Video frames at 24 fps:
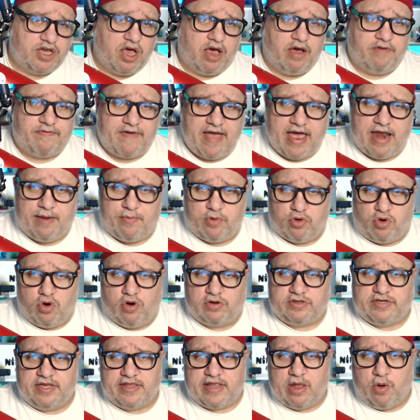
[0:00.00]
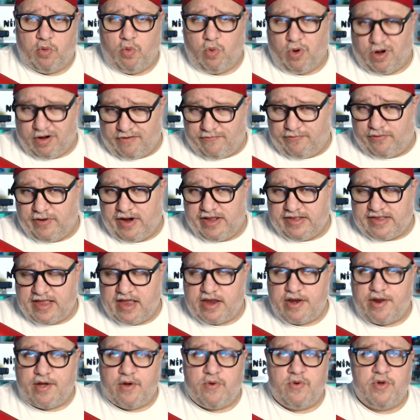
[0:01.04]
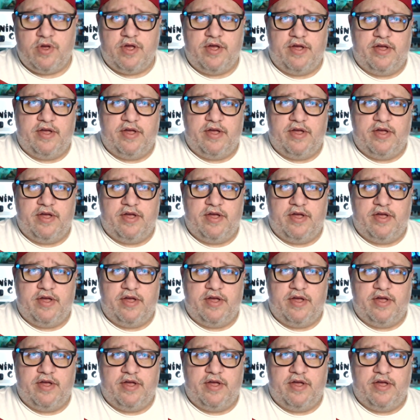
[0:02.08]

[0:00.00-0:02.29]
of Animal Crossing that work for Nintendo,